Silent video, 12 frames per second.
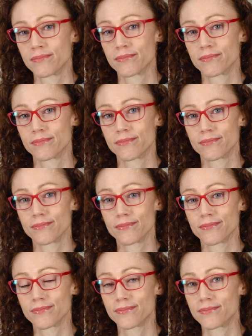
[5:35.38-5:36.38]

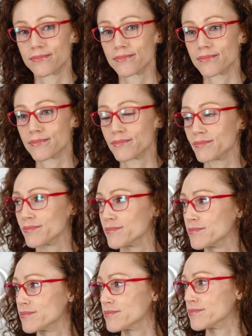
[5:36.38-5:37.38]

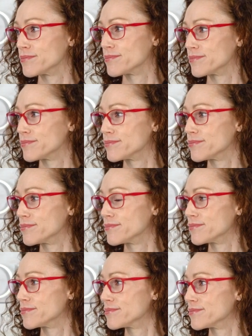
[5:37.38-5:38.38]

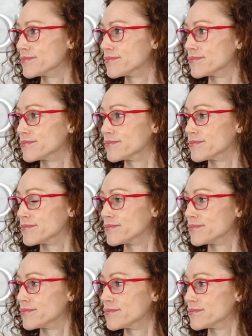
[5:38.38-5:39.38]

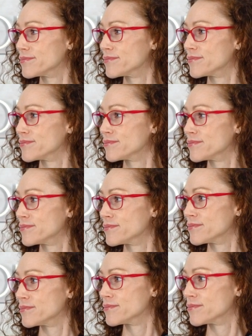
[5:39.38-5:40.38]
This person isn't speaking.